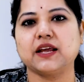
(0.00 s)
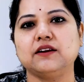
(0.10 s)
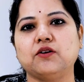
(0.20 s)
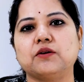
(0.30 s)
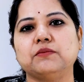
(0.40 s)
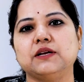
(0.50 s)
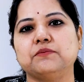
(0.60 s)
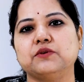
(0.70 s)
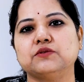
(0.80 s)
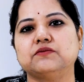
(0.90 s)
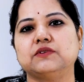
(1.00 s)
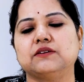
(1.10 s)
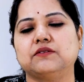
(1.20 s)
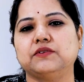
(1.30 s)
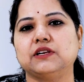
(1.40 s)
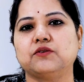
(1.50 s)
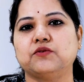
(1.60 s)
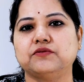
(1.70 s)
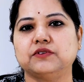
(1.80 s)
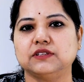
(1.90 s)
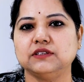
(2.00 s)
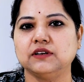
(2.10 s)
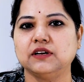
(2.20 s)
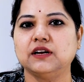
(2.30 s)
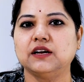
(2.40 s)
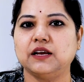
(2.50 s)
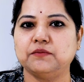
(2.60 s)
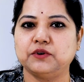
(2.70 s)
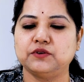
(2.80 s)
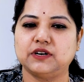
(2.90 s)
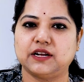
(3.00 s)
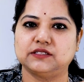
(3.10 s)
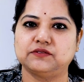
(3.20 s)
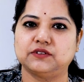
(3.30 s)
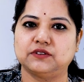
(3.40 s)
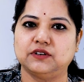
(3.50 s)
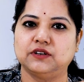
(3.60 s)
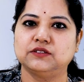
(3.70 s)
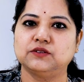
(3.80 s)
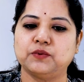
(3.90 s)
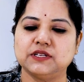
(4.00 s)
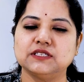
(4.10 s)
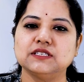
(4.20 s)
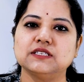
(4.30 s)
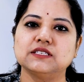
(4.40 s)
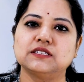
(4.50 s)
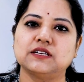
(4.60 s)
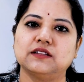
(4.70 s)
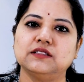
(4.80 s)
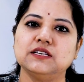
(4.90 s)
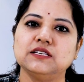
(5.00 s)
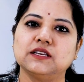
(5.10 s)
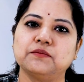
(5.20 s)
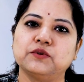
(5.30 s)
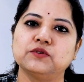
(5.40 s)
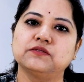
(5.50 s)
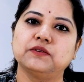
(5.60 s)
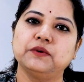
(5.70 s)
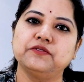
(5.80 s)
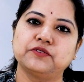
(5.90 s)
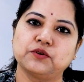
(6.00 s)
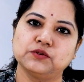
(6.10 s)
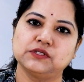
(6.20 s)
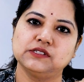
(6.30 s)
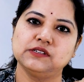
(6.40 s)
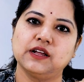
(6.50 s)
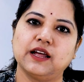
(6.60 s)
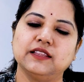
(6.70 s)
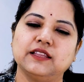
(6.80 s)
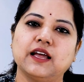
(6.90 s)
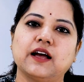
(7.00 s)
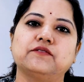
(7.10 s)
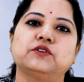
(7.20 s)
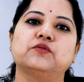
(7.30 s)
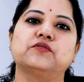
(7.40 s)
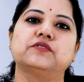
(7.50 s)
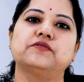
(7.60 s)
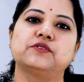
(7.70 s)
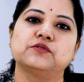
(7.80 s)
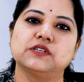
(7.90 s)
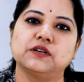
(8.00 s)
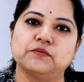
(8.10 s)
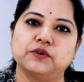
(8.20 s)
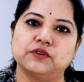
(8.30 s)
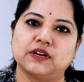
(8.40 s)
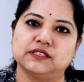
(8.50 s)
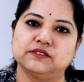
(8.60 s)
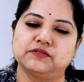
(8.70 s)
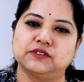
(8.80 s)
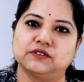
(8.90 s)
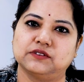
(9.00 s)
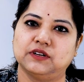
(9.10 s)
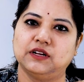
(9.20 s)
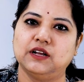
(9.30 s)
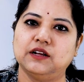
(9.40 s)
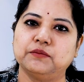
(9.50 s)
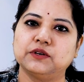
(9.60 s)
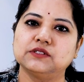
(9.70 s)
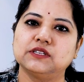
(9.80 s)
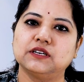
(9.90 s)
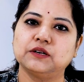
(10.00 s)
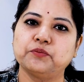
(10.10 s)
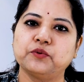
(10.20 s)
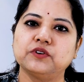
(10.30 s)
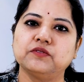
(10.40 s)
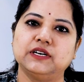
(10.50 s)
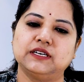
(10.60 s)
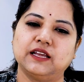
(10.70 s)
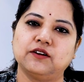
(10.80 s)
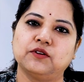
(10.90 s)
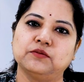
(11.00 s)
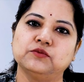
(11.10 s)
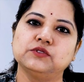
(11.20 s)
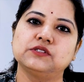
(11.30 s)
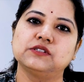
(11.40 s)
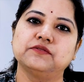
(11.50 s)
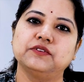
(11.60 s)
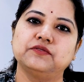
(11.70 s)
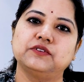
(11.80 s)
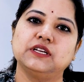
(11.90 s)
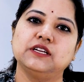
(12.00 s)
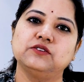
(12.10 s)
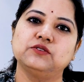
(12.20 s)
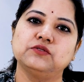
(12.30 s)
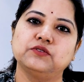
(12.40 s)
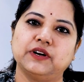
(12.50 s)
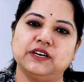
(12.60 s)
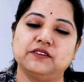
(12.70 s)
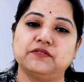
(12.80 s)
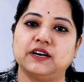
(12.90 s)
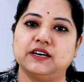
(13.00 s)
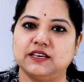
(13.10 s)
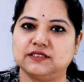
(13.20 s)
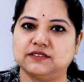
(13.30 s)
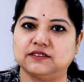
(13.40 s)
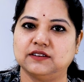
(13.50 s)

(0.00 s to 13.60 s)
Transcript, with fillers: and normal embryos will, will go for the embryo transfer. So once this is done, these embryos will be frozen and they have to go for frozen embryo transfer, because the report will take almost fifteen to twenty-five days.